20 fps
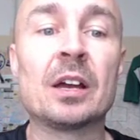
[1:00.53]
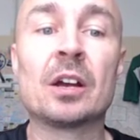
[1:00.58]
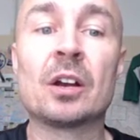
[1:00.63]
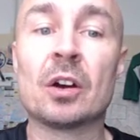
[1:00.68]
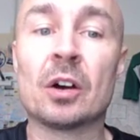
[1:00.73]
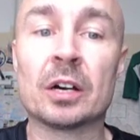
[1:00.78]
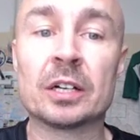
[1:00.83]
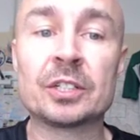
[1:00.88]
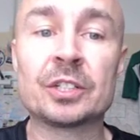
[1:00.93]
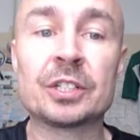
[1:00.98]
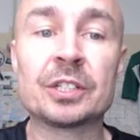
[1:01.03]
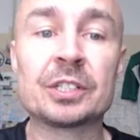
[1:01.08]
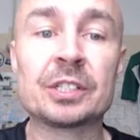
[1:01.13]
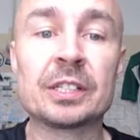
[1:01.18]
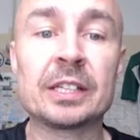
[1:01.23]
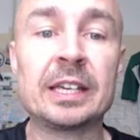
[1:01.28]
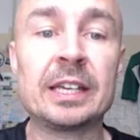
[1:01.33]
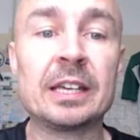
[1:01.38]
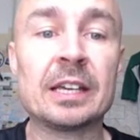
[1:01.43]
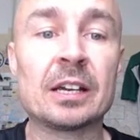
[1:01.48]

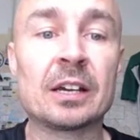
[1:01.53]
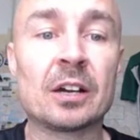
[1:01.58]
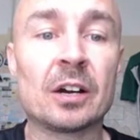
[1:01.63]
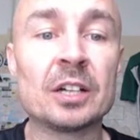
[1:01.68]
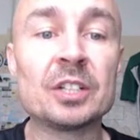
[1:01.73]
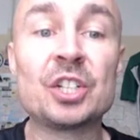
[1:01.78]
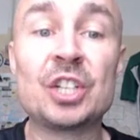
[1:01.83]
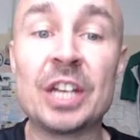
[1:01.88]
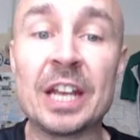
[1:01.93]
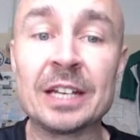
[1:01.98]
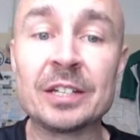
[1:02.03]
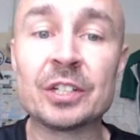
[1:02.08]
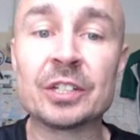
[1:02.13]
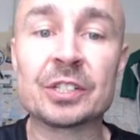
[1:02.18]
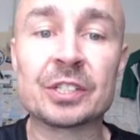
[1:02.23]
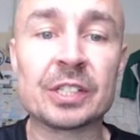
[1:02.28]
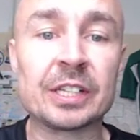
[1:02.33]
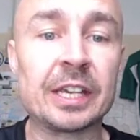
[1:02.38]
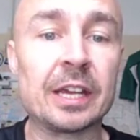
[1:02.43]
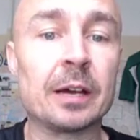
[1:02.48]

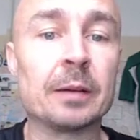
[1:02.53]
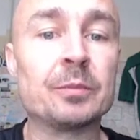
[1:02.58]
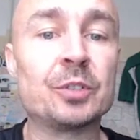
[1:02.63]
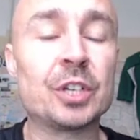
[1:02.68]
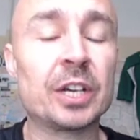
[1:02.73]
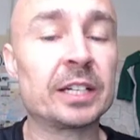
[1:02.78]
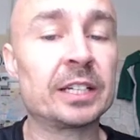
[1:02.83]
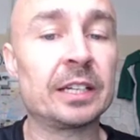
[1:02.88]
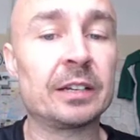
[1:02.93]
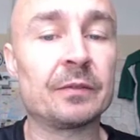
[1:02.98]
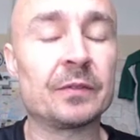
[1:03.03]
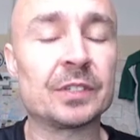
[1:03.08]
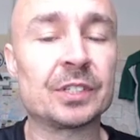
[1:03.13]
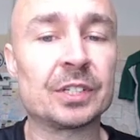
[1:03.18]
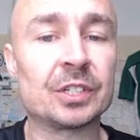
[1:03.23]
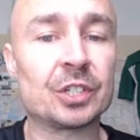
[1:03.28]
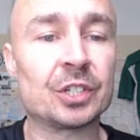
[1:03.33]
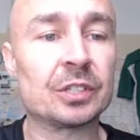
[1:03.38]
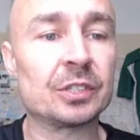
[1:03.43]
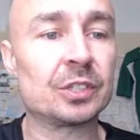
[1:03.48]
conscientiously objecting
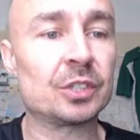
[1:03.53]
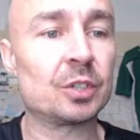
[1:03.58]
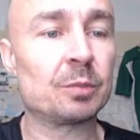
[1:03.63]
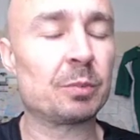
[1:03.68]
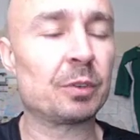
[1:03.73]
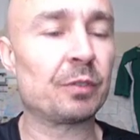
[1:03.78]
physicians to